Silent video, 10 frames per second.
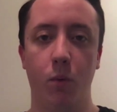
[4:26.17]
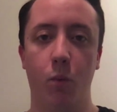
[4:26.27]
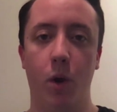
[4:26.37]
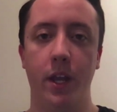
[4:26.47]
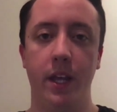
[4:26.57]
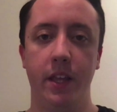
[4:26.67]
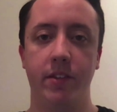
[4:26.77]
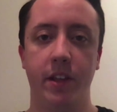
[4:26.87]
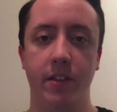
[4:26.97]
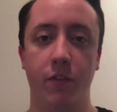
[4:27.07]
one
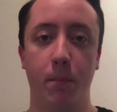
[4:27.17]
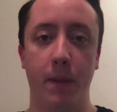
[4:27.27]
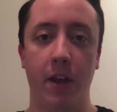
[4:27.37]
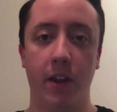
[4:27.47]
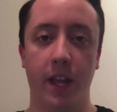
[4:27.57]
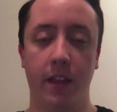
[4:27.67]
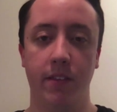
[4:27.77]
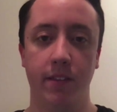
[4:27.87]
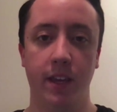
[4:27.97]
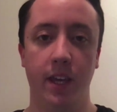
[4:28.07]
instance of a parent
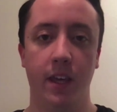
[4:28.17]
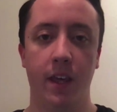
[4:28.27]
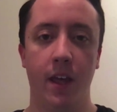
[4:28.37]
entity